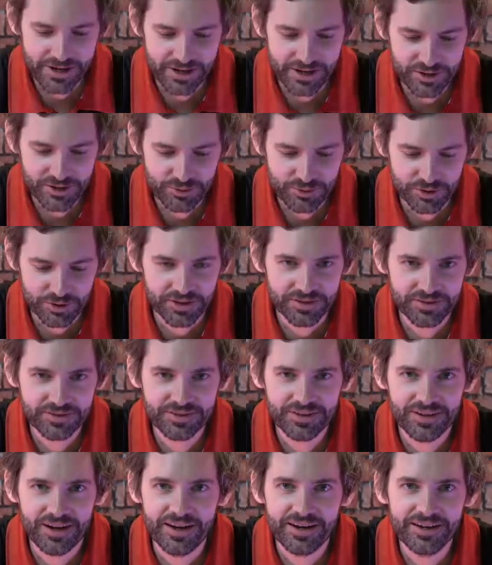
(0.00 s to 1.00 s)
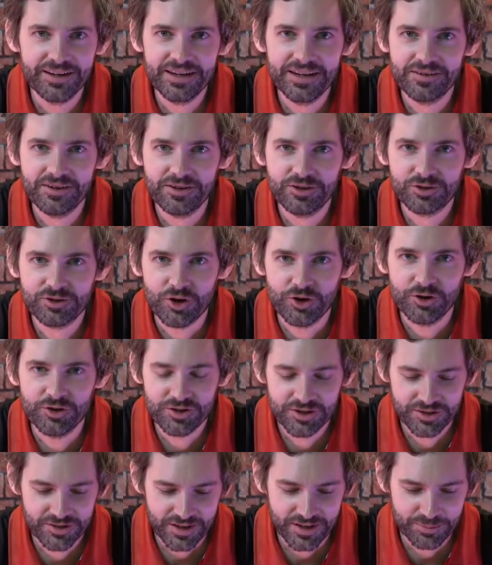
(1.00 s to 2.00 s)
me, I just realized I didn't need to show
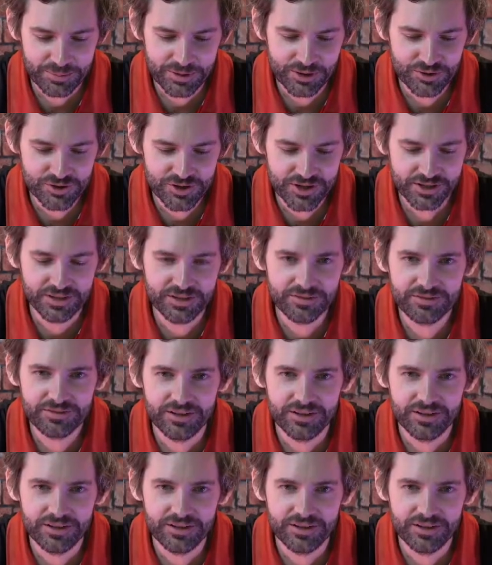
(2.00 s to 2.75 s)
you just then because you can